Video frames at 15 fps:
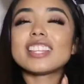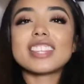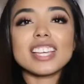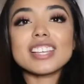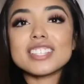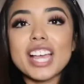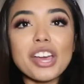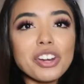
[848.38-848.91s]
The
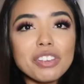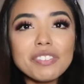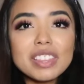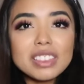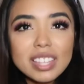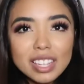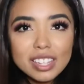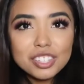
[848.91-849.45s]
thing is, I don't even
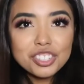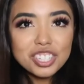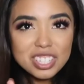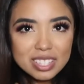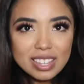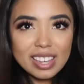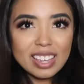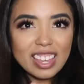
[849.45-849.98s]
think
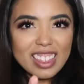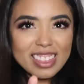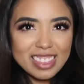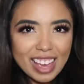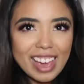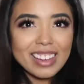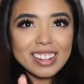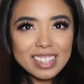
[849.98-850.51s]
she's like
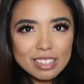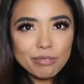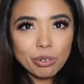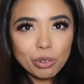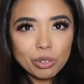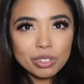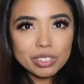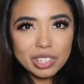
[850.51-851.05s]
that
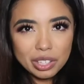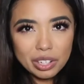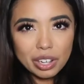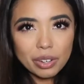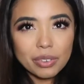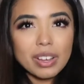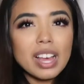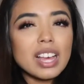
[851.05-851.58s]
evil, you
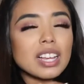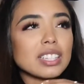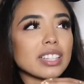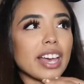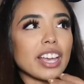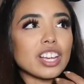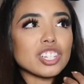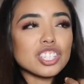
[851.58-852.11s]
know?
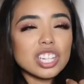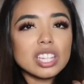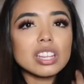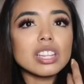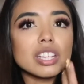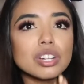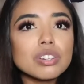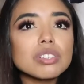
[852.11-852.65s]
Like, she
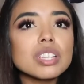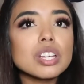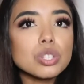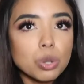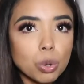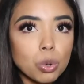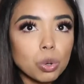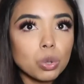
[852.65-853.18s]
literally
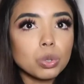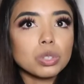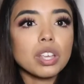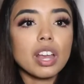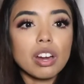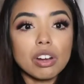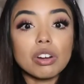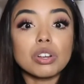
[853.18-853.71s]
told
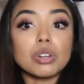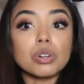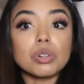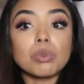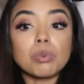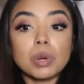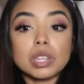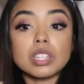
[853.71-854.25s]
Ariel
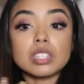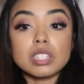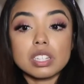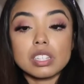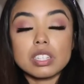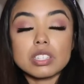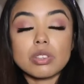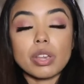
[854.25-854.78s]
what the
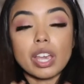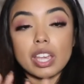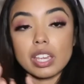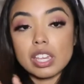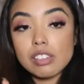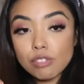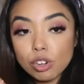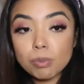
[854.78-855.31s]
deal is. Okay,
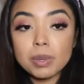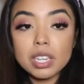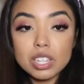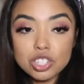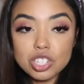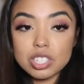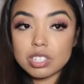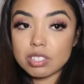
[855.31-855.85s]
evil
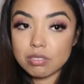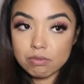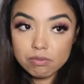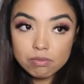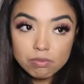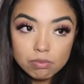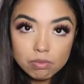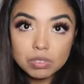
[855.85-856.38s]
because she's
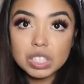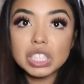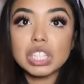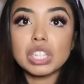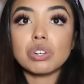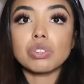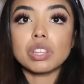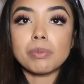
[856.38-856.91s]

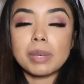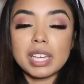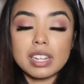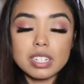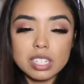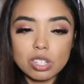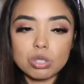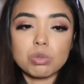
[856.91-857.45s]
literally making
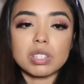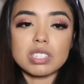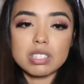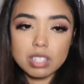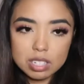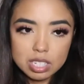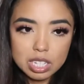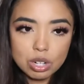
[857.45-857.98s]
deals with a
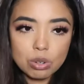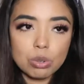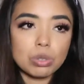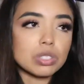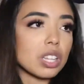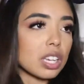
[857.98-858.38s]
16 year old.